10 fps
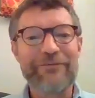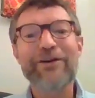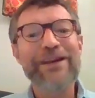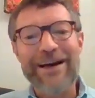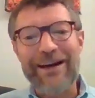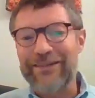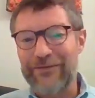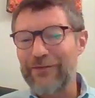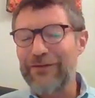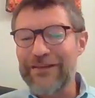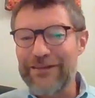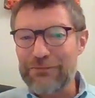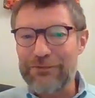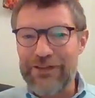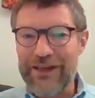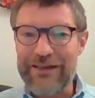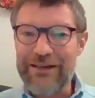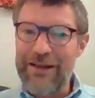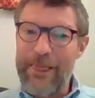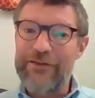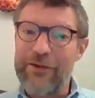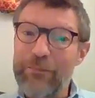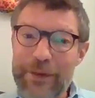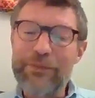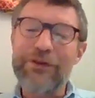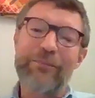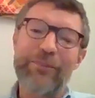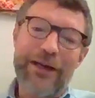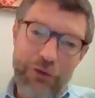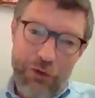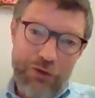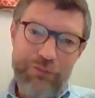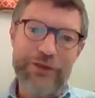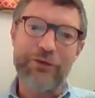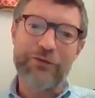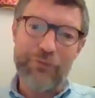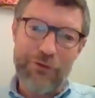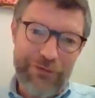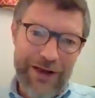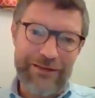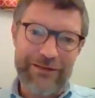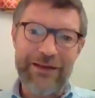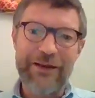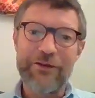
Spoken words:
Very nice, very easy to say. Some people are back home in a small flat.